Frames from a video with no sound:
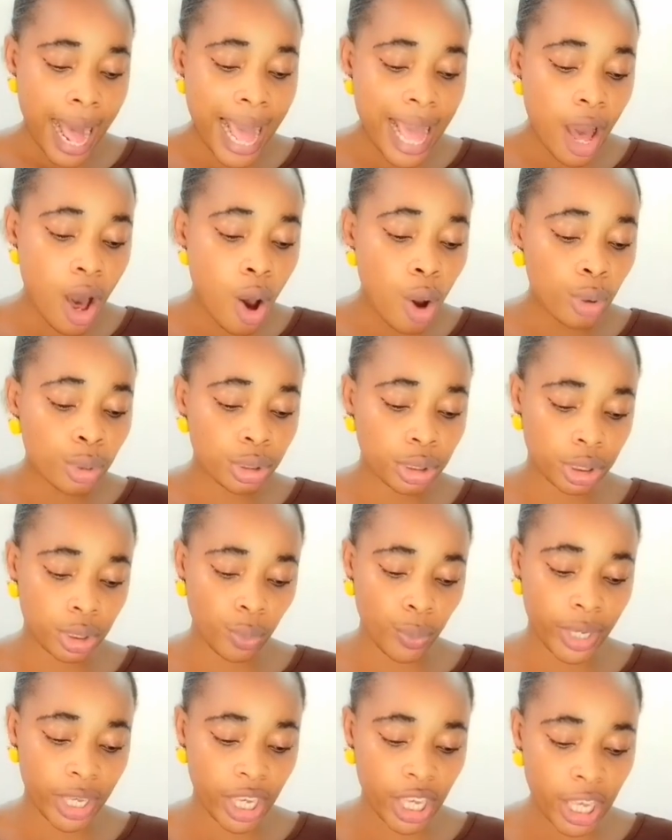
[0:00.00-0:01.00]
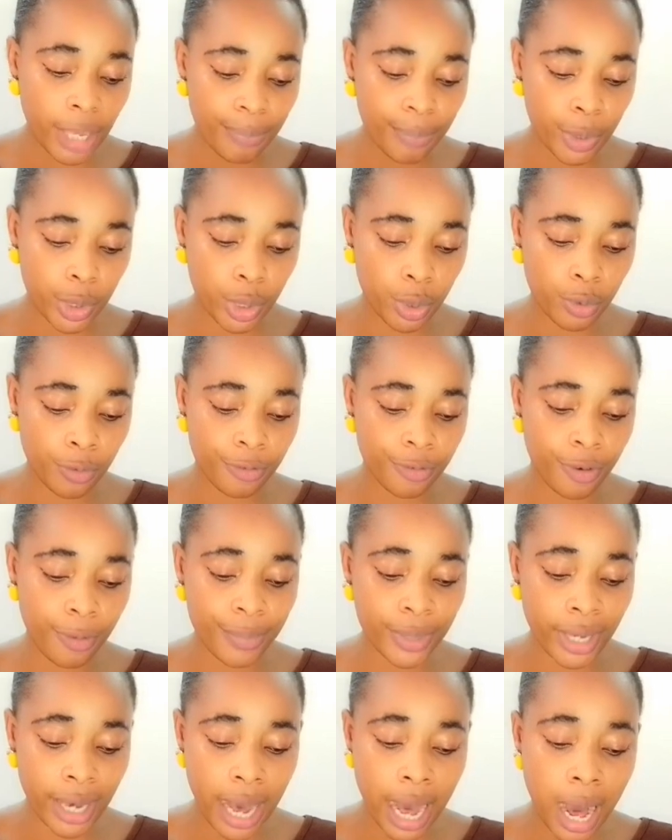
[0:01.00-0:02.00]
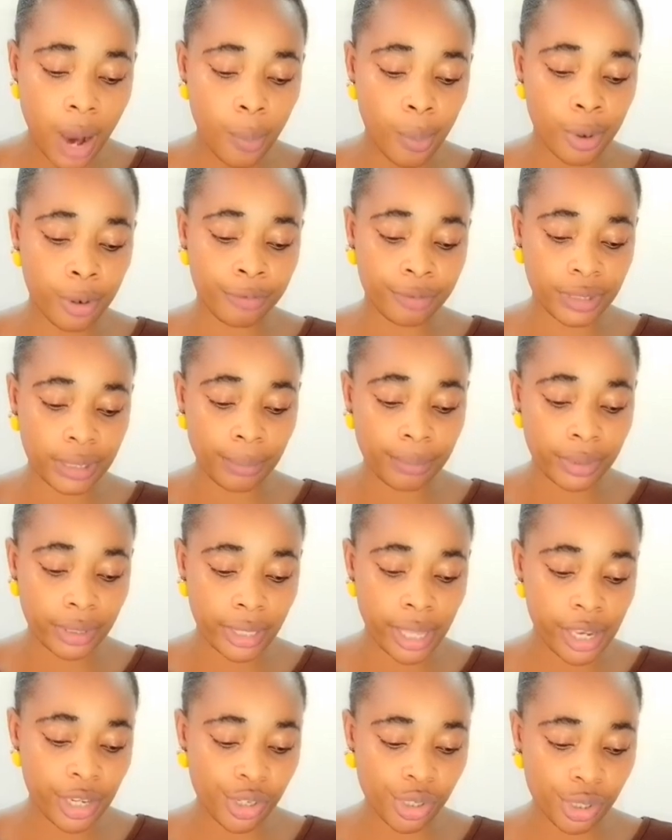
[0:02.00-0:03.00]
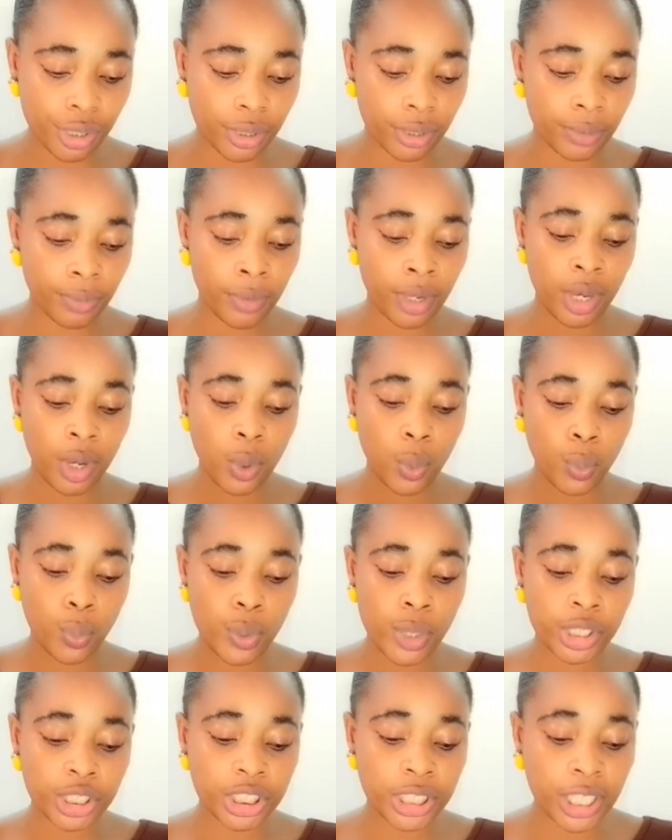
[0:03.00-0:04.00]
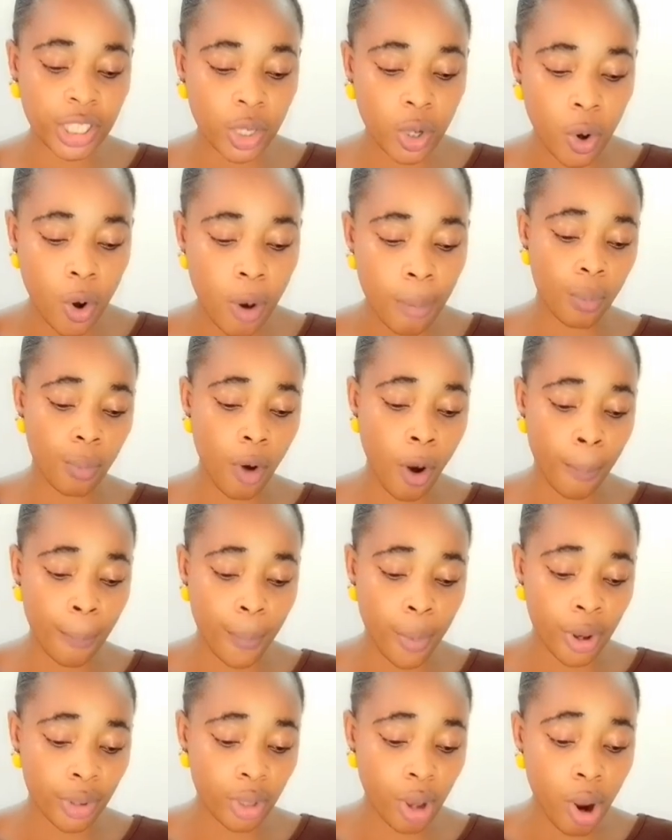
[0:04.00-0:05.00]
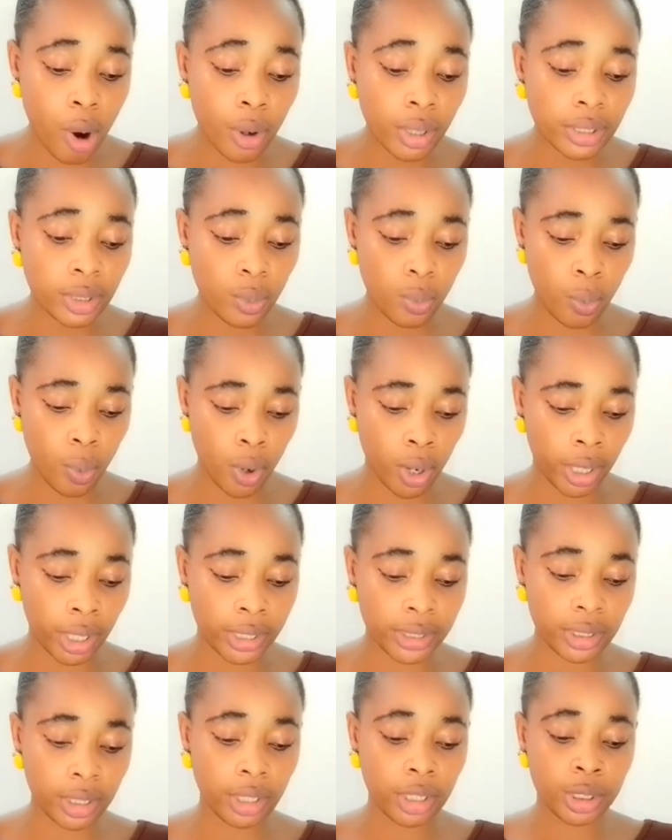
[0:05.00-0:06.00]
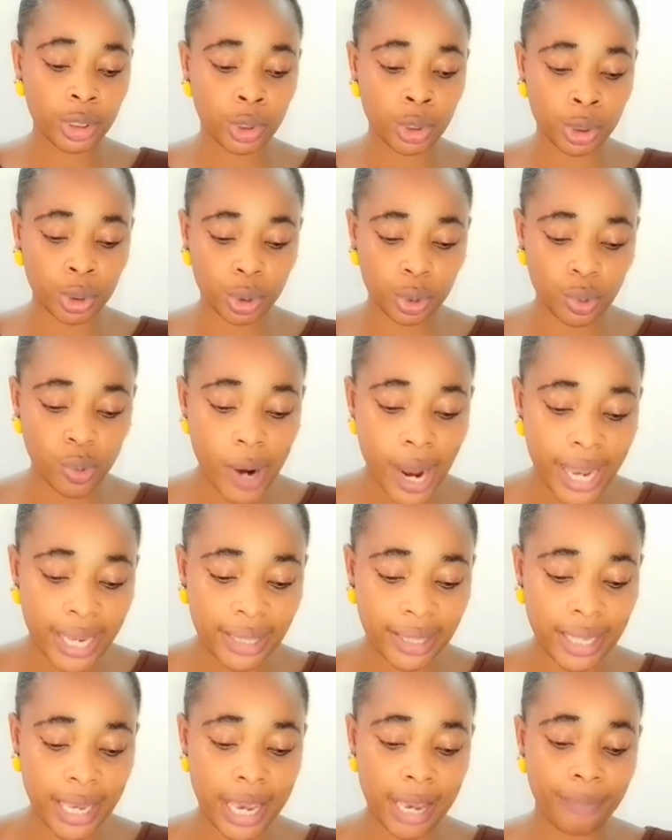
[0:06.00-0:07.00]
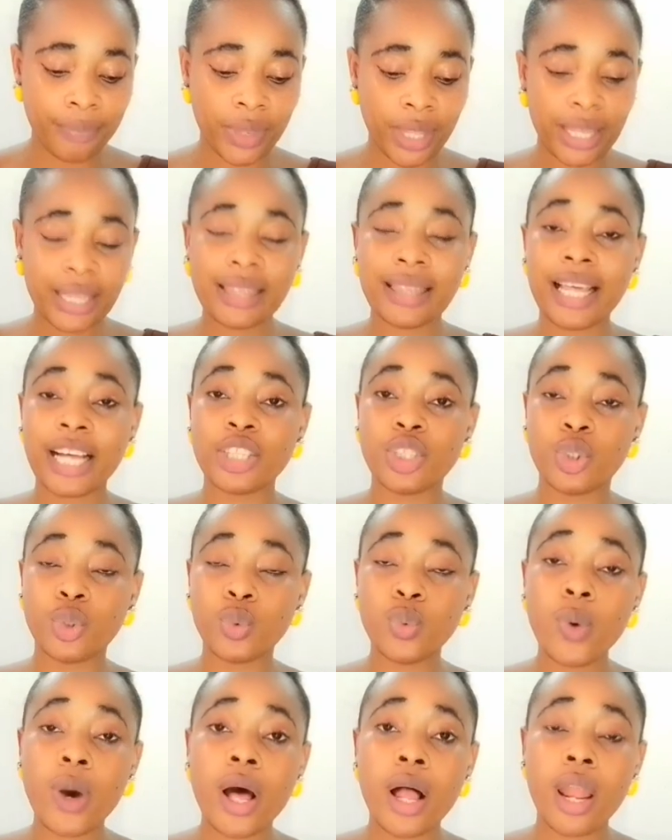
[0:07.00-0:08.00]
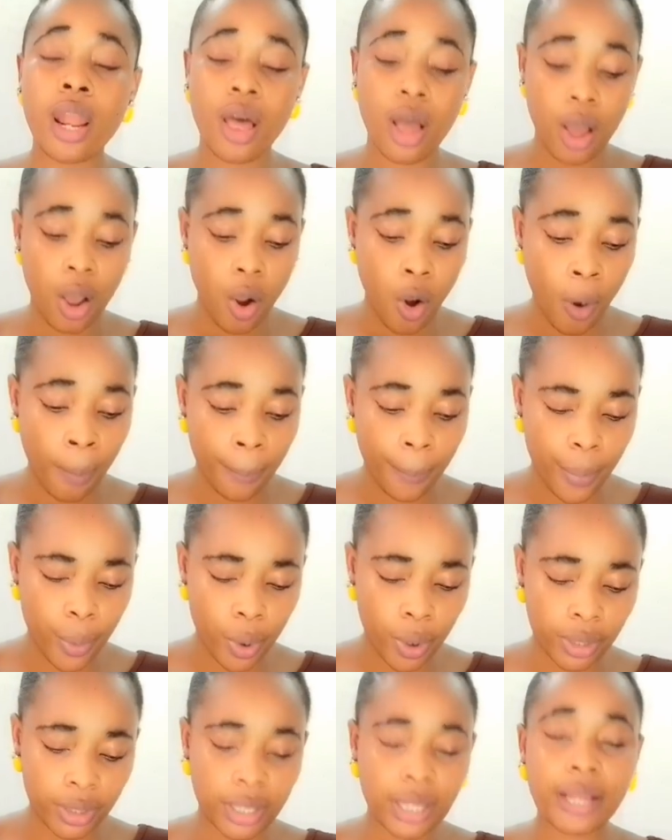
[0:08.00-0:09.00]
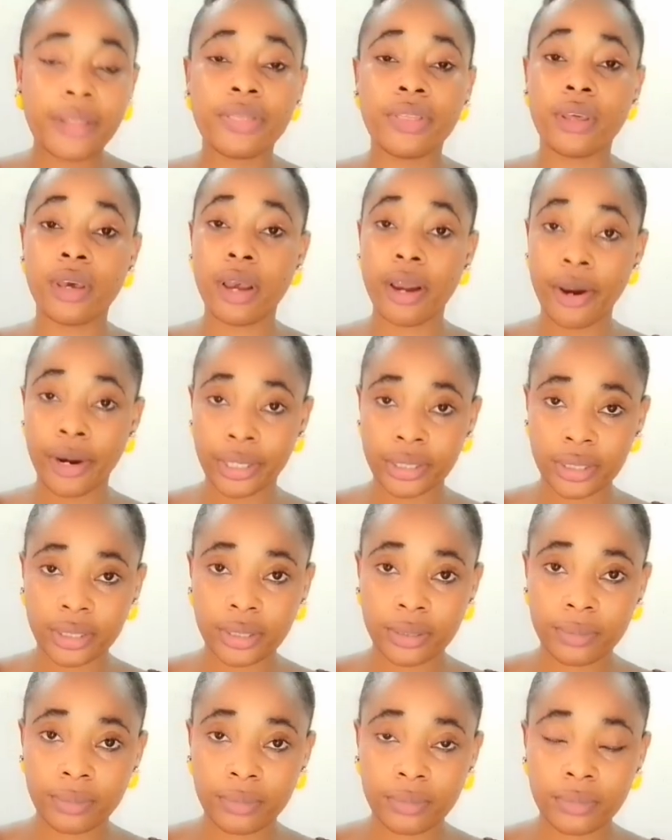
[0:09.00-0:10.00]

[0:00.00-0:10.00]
I also will keep you from the hour of temptation, which shall come upon all the world to try them that dwell upon the earth.